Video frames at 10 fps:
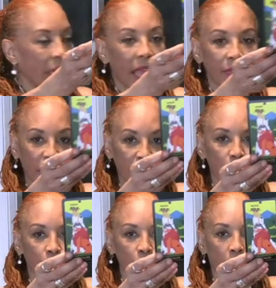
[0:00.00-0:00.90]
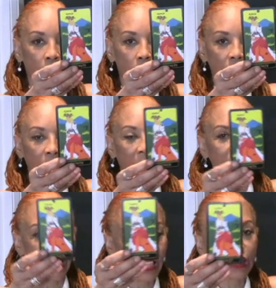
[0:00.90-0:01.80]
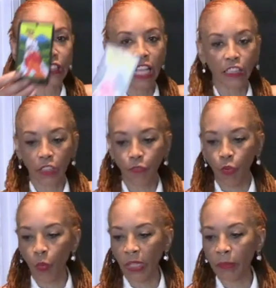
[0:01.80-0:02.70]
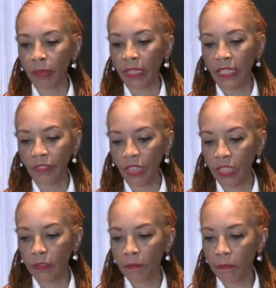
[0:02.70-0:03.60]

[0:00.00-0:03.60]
and that he's strong and that he stands up for what he believes in.